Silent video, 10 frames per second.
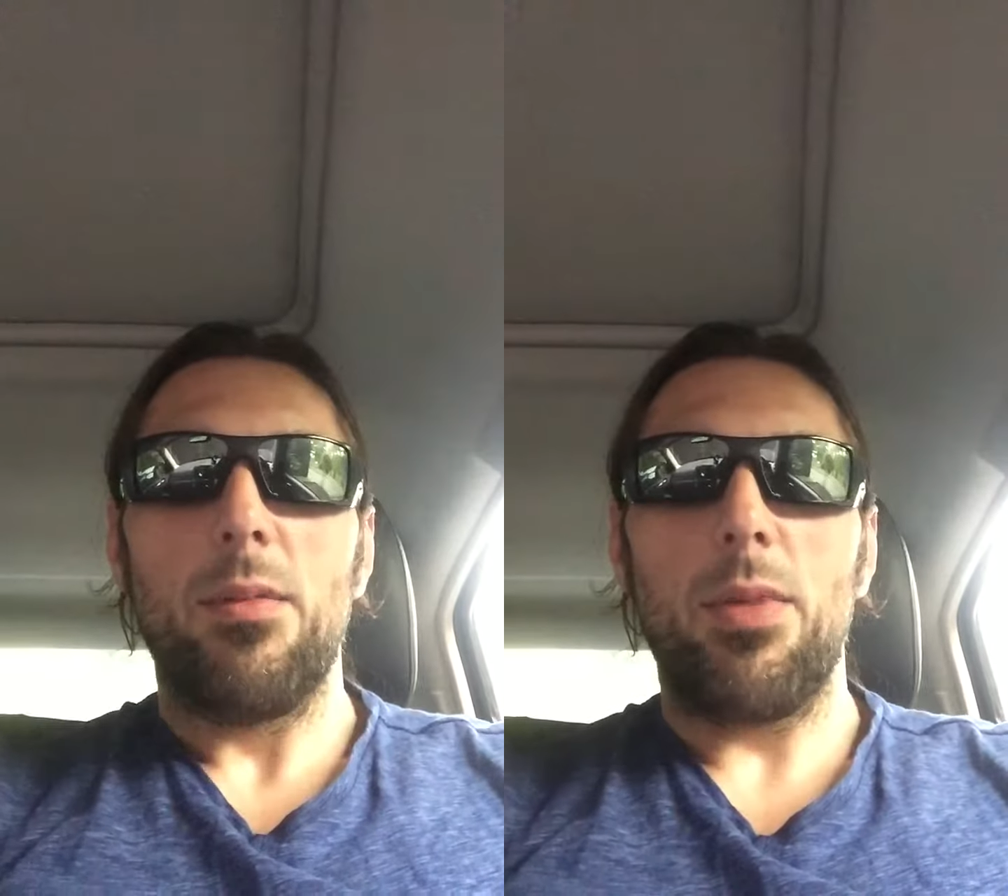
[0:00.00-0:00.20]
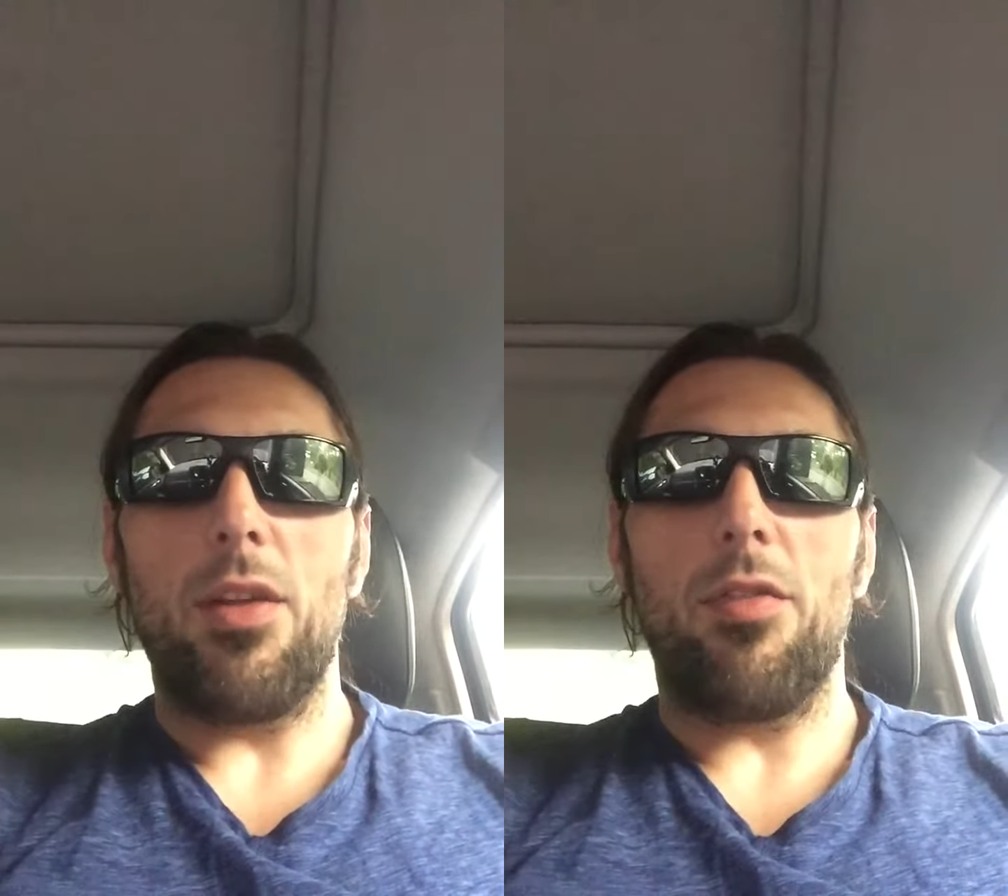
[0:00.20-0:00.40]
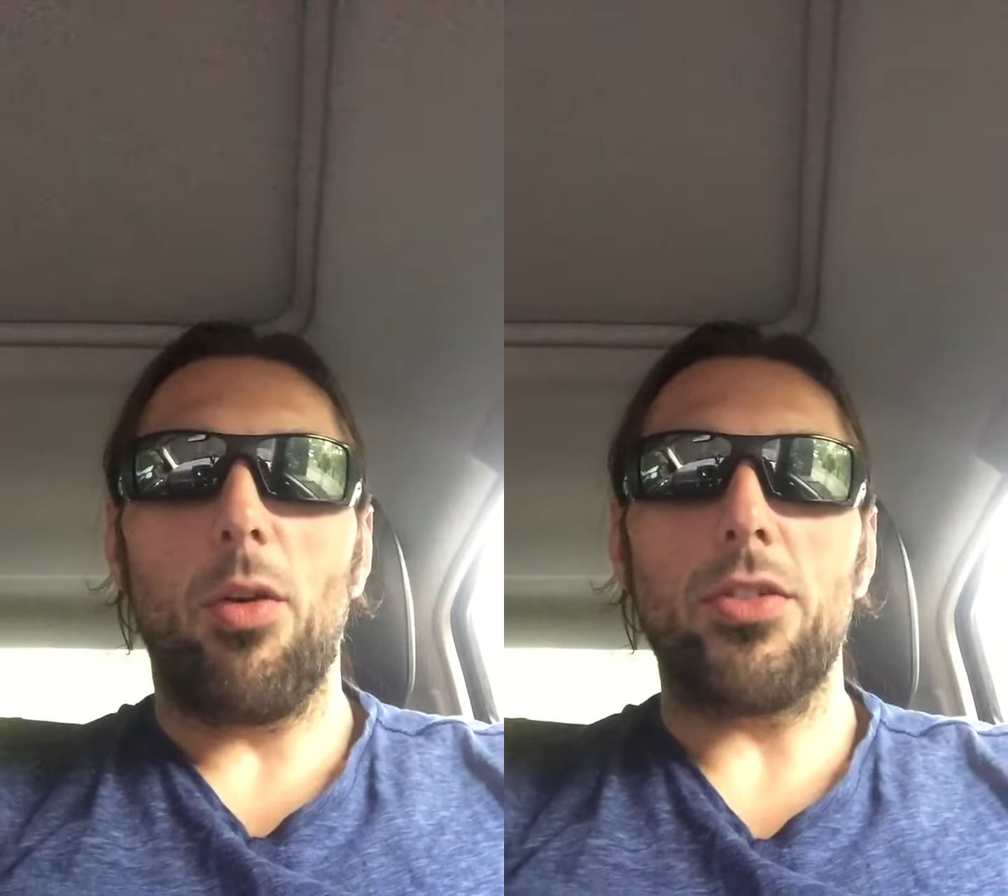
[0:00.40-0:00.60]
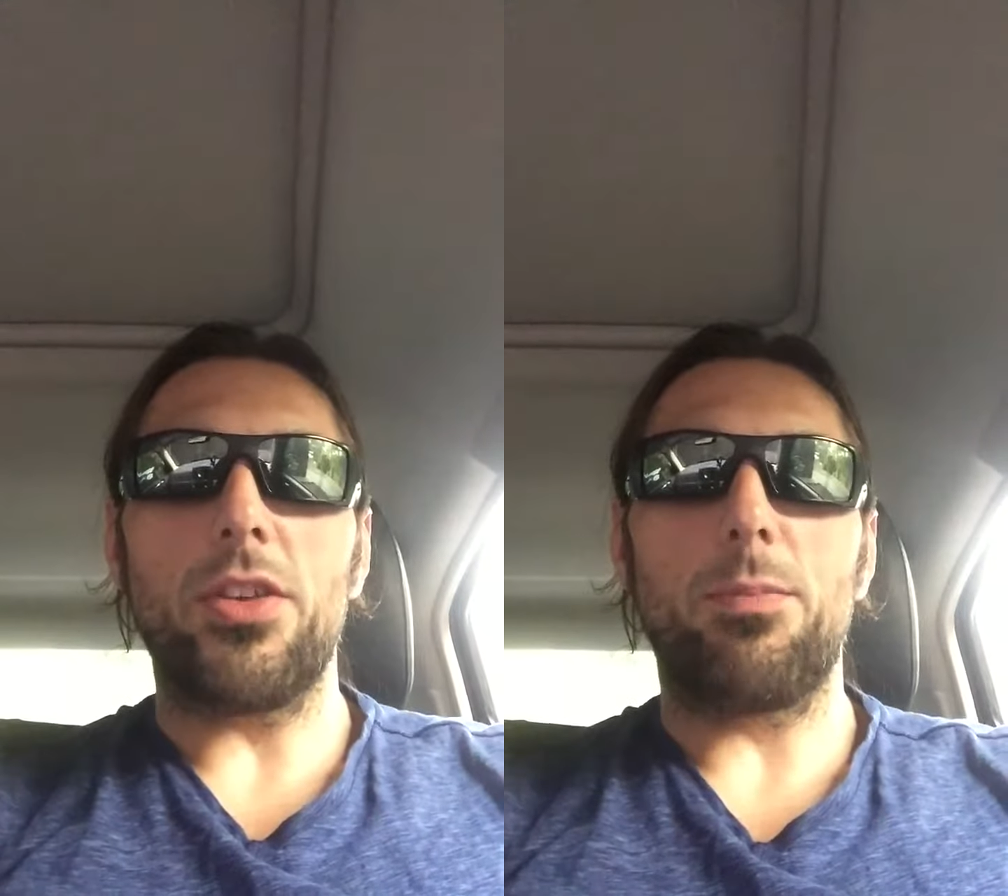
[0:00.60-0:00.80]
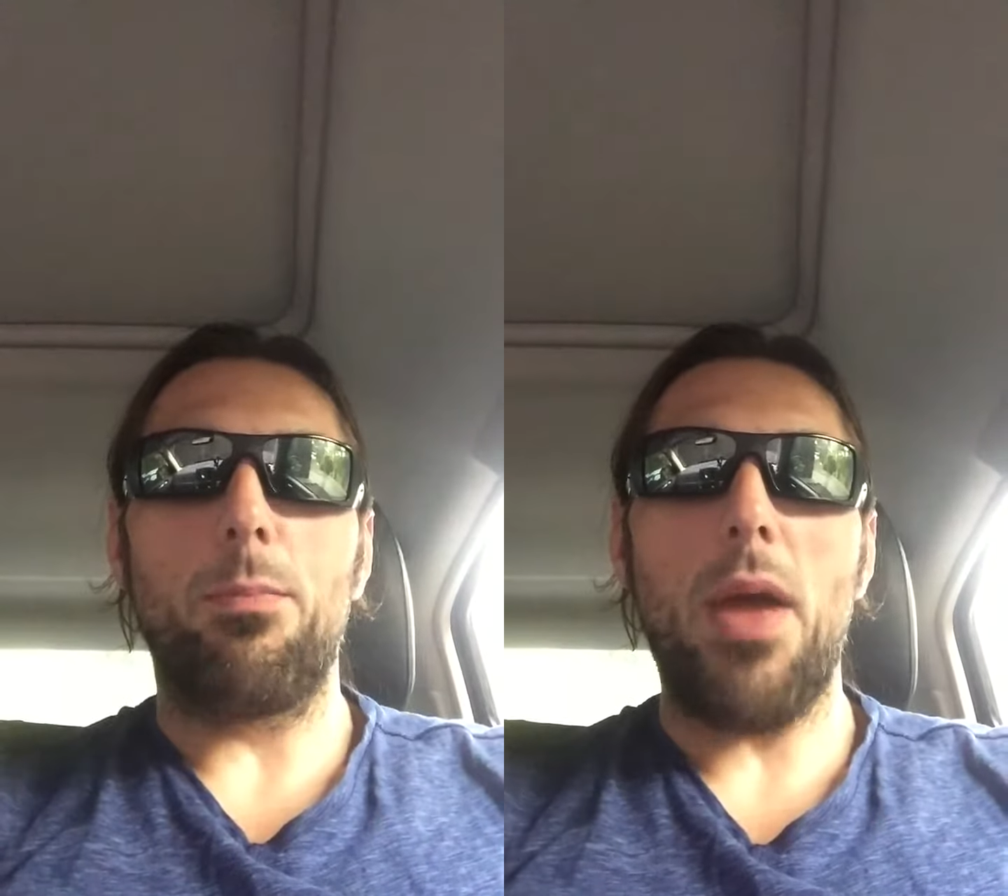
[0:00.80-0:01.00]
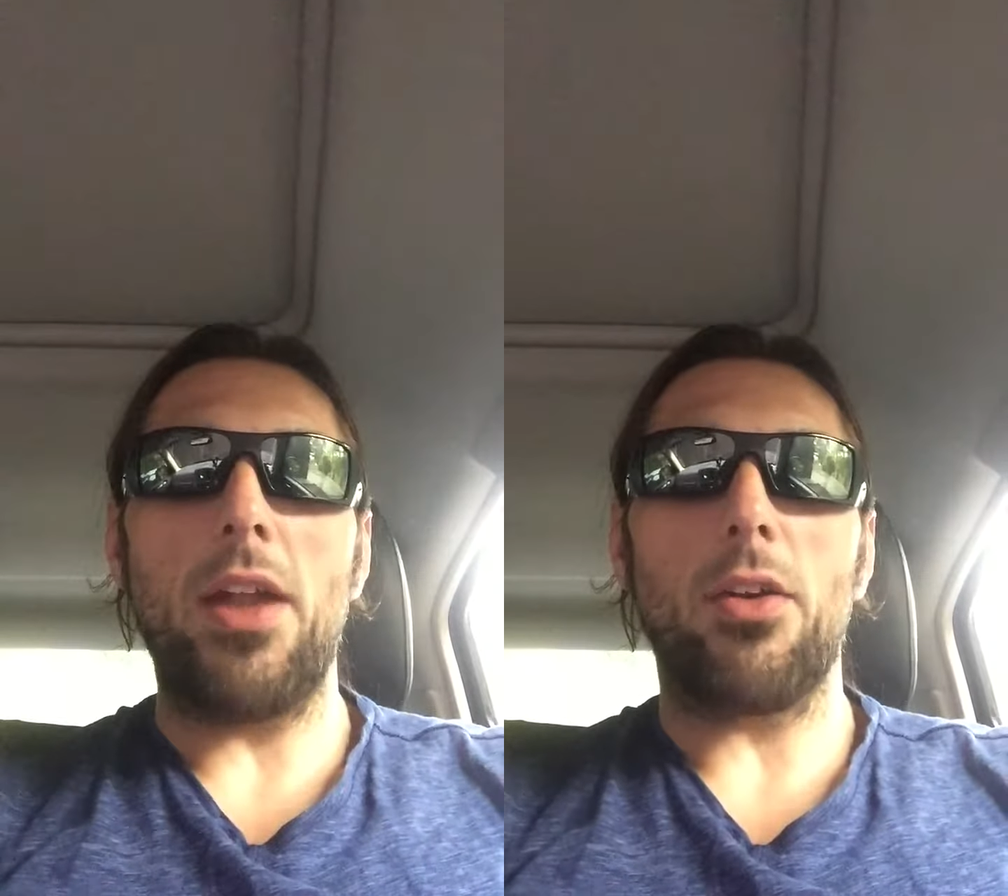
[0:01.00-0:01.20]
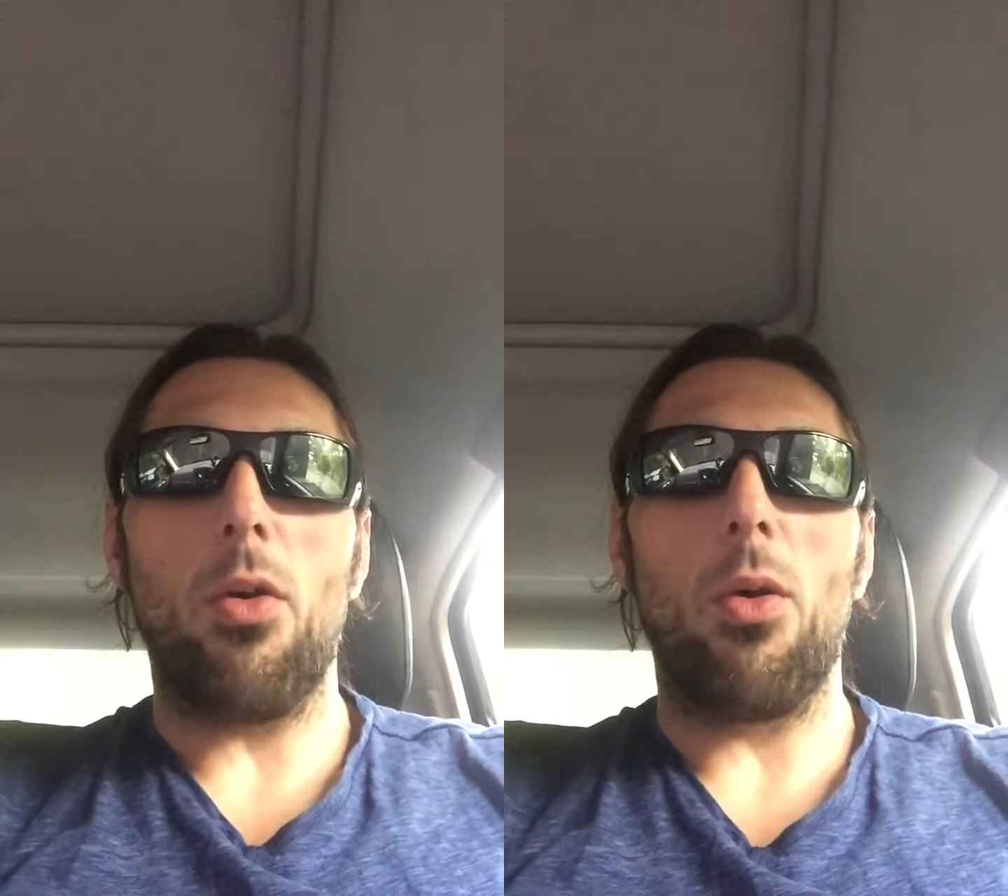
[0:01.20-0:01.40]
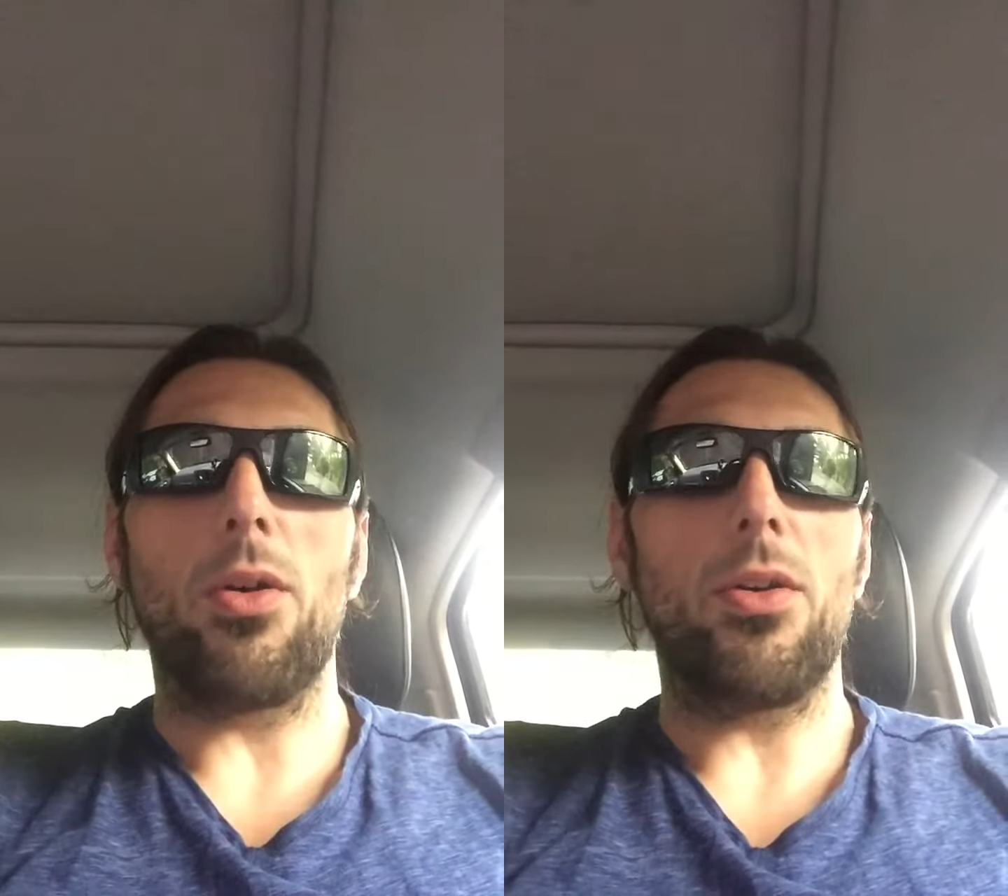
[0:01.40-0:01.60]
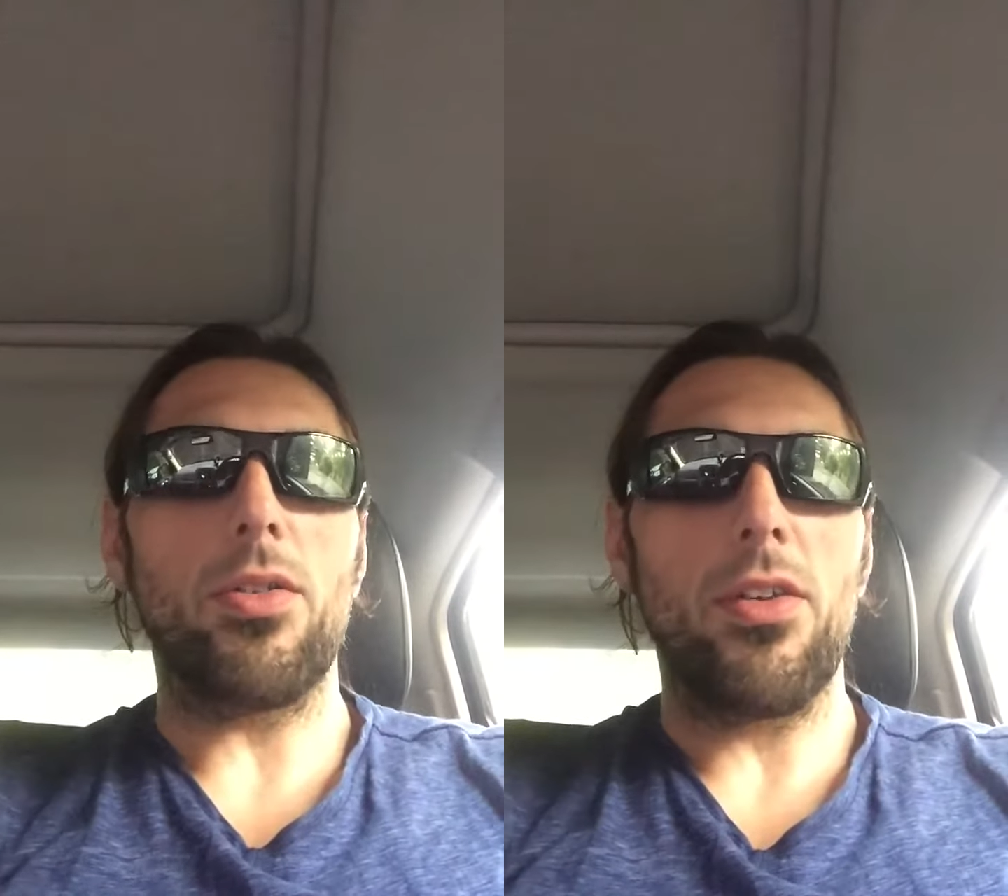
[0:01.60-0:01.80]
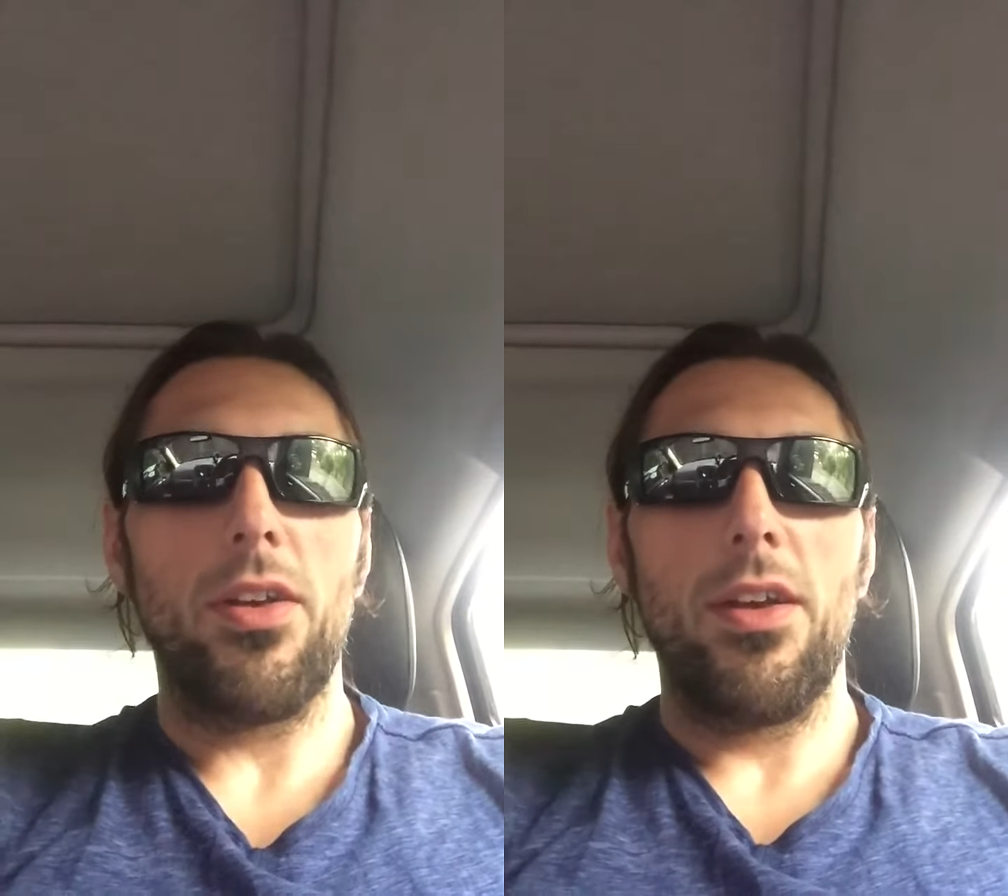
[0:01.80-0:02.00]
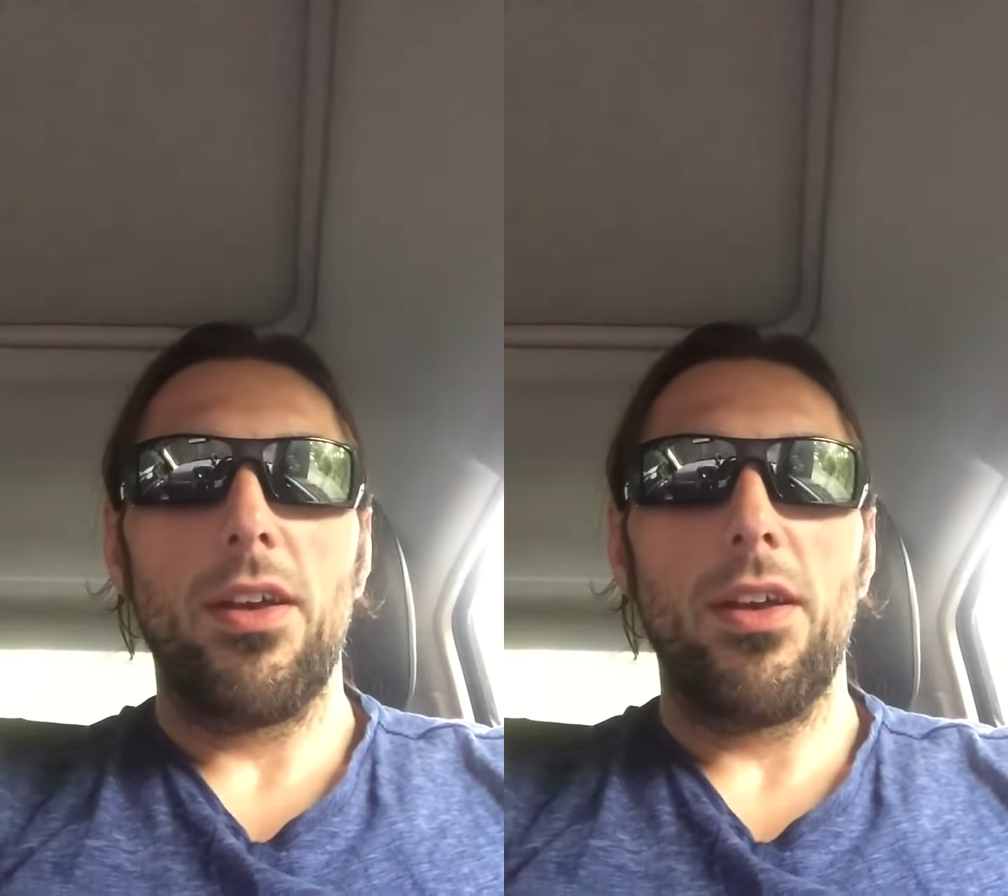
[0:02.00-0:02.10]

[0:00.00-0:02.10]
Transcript: being forced to bend corners